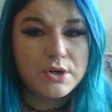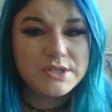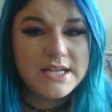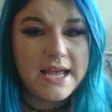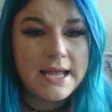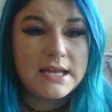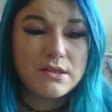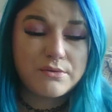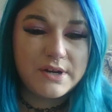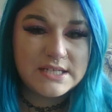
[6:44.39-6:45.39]
per day,
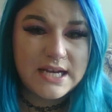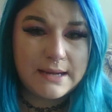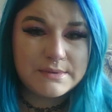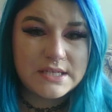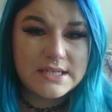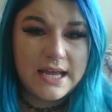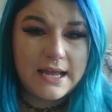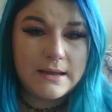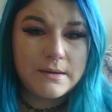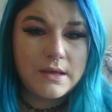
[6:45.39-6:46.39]
3 times a
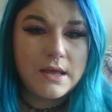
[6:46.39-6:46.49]
day.